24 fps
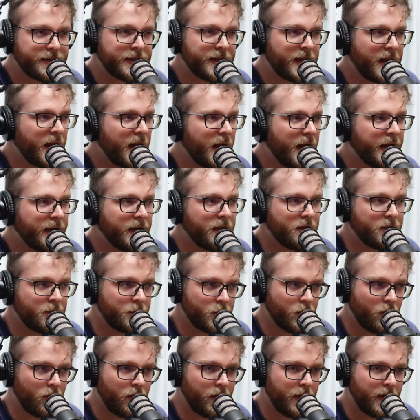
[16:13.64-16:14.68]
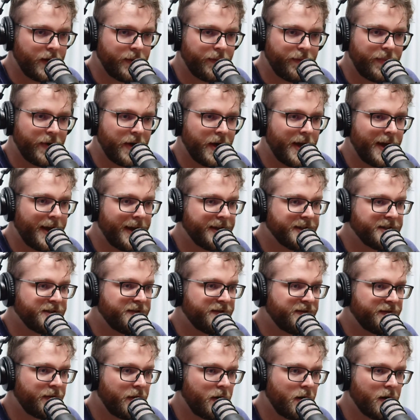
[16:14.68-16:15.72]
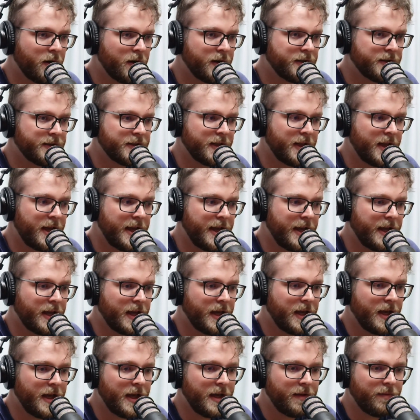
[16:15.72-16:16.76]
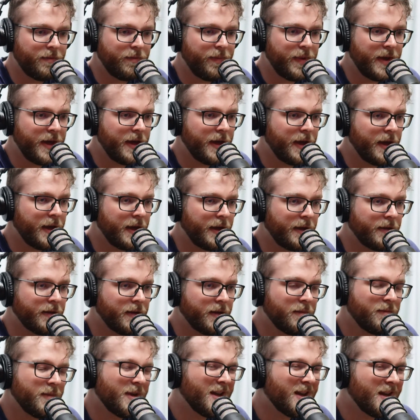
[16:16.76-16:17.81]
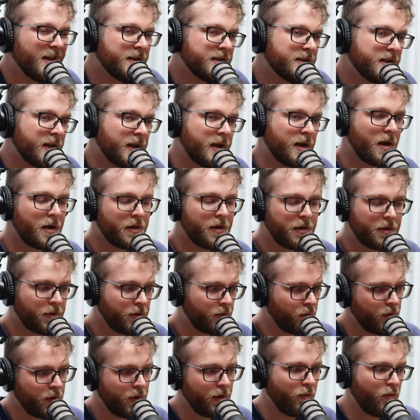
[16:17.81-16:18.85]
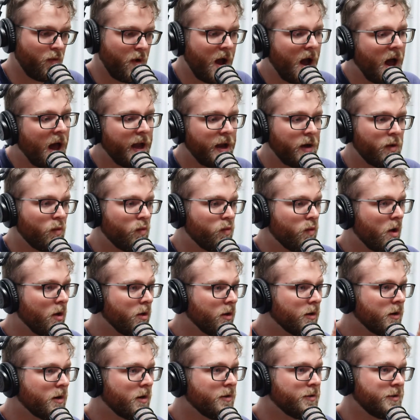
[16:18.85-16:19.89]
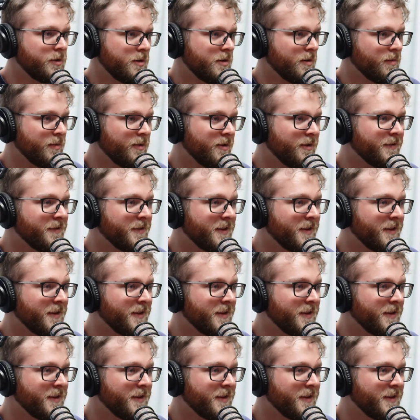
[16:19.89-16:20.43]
that I enjoy, but as far as like it being, I mean, it's like a thrill ride roller coaster movie.